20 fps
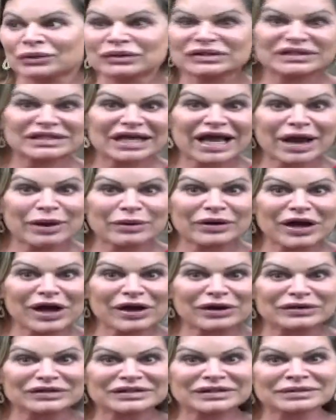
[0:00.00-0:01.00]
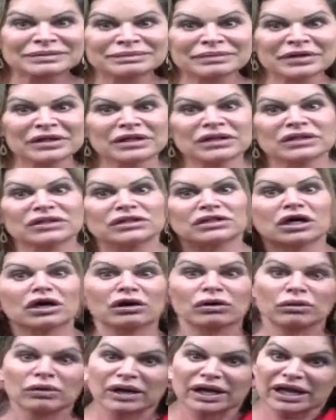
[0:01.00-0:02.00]
we'll see how it goes.
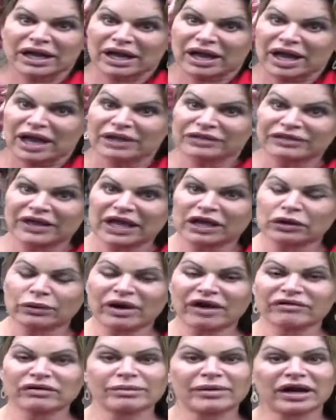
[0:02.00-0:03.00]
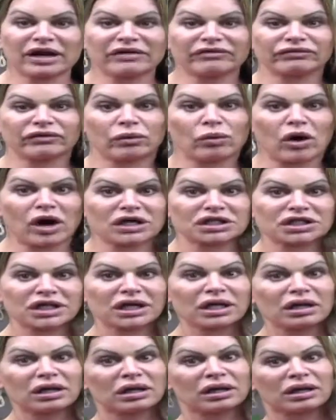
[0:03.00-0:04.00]
So thank you everybody for
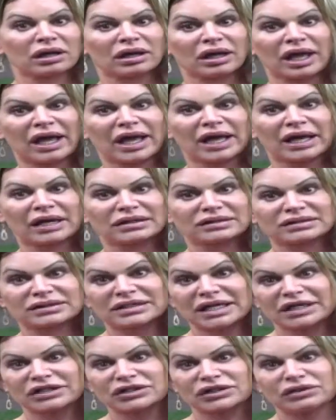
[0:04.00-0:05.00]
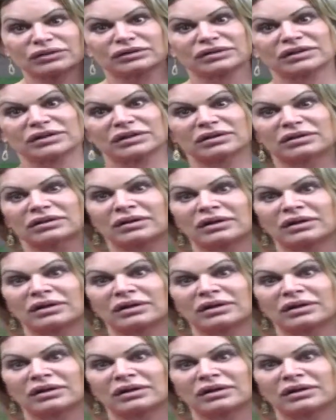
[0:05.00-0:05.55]
watching, and stay tuned.